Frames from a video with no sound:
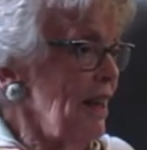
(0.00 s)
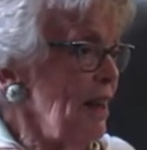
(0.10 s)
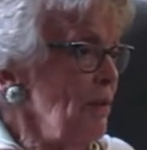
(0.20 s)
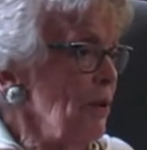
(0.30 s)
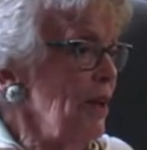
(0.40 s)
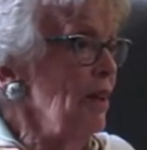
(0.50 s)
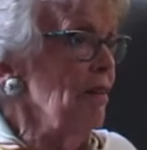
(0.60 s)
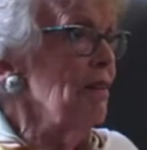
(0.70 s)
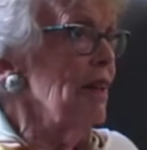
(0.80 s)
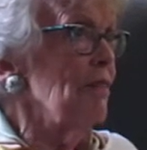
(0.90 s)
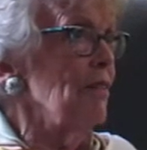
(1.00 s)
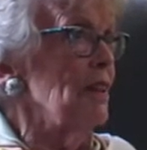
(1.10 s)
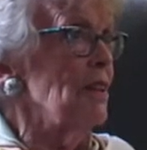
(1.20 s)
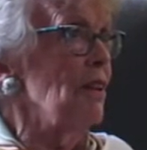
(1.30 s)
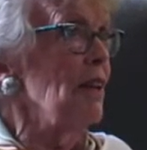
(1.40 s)
were here, like,
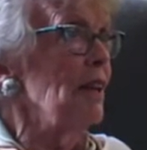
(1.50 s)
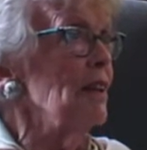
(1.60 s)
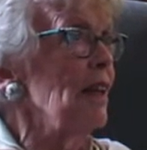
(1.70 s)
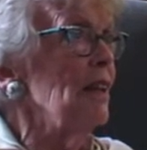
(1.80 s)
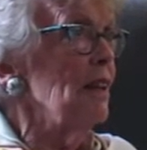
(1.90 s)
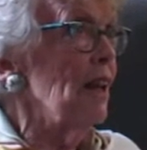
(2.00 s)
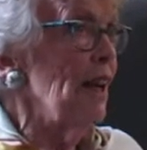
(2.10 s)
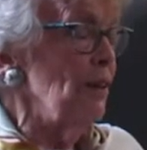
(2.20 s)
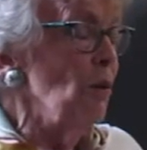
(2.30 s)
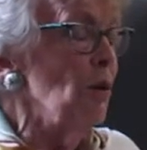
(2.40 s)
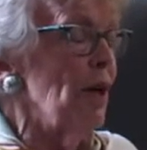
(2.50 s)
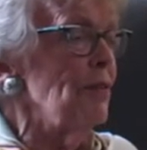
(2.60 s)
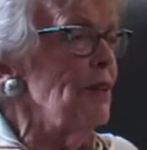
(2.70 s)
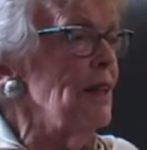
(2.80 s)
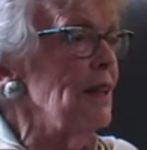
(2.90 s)
starting that I know of
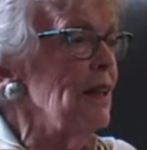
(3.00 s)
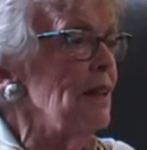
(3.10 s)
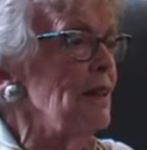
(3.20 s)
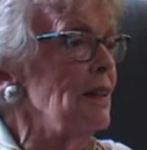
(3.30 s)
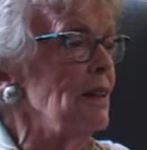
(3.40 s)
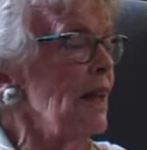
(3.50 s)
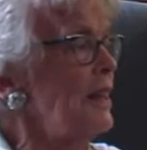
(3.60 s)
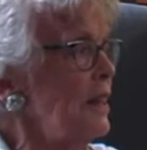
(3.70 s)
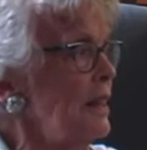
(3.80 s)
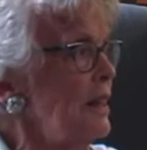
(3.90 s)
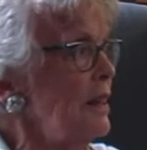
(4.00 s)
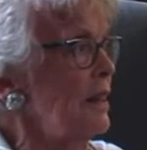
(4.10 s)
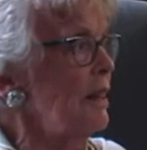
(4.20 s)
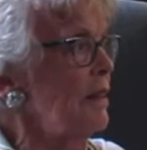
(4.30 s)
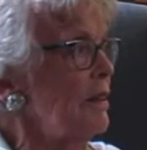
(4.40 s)
in
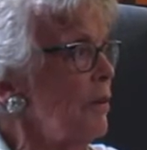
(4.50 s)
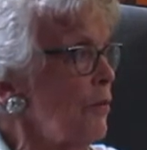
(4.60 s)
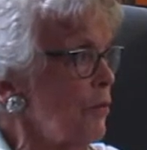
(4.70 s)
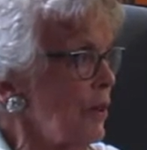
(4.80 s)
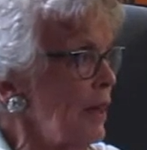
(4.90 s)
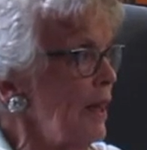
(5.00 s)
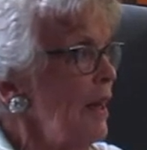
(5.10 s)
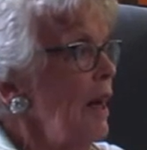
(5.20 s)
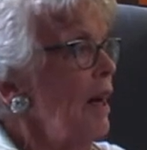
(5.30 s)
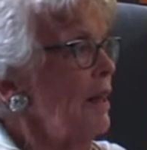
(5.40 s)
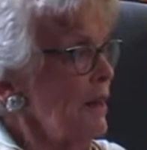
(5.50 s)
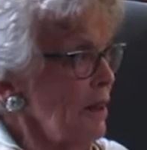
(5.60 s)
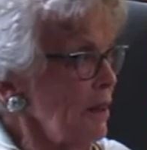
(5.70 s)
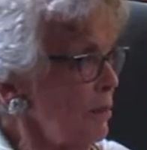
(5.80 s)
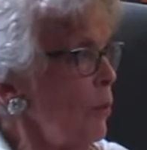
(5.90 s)
1903
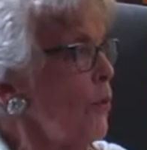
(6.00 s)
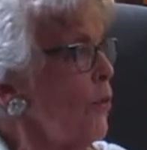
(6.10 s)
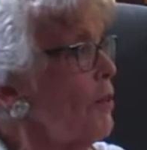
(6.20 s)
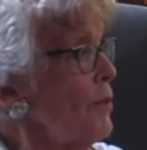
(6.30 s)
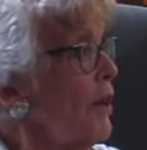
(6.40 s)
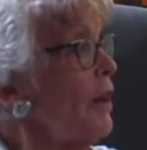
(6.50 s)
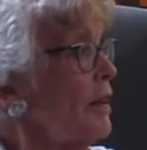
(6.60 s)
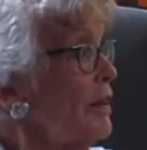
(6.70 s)
until both of them died.